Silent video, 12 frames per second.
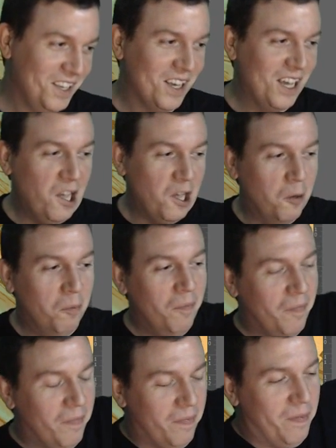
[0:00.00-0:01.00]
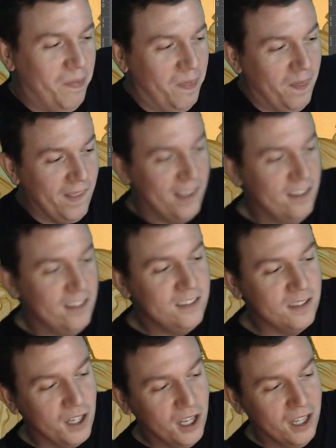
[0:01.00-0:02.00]
This is
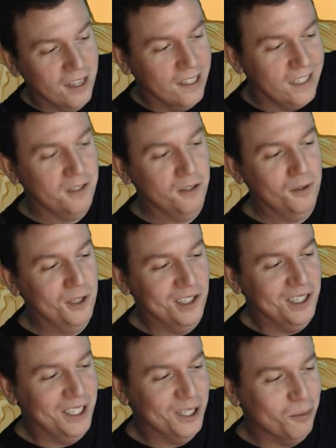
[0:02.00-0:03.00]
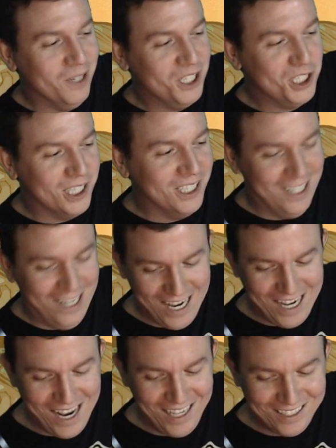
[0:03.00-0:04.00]
a good like little intermission, I
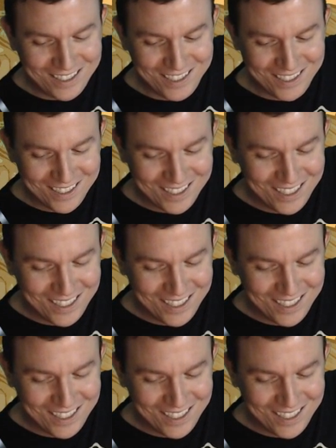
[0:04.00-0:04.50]
guess.